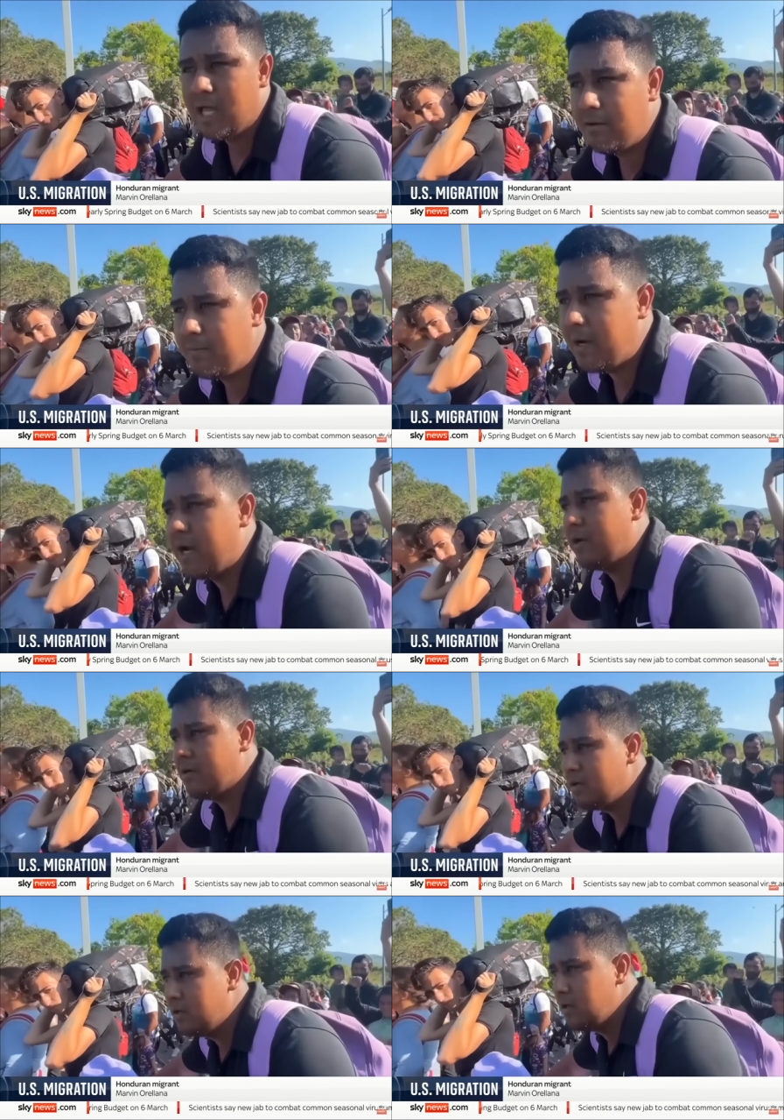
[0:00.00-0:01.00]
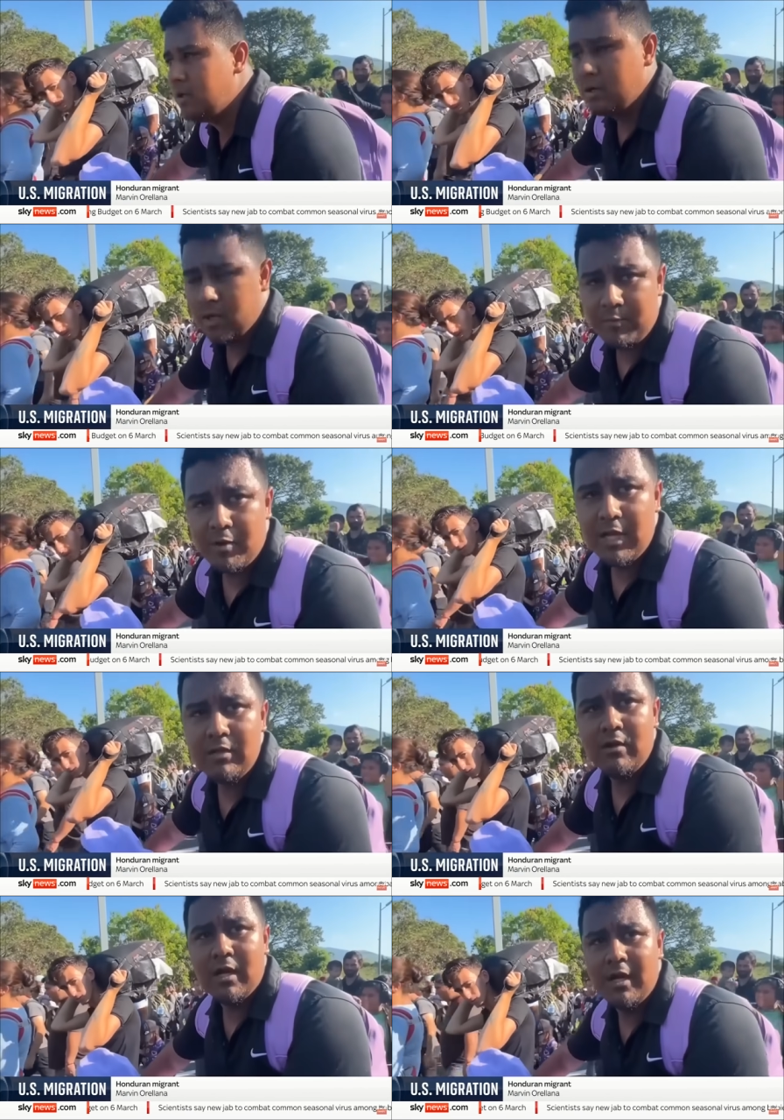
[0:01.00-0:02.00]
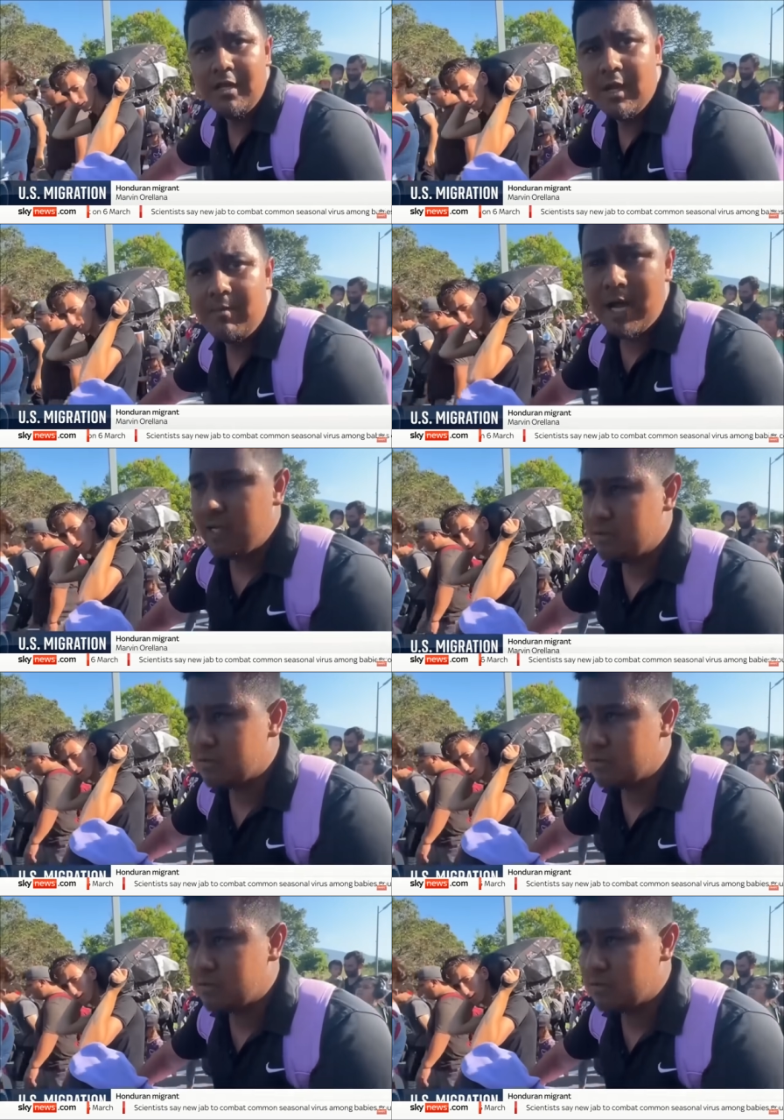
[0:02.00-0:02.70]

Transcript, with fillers: and worse, and we are only looking for an opportunity.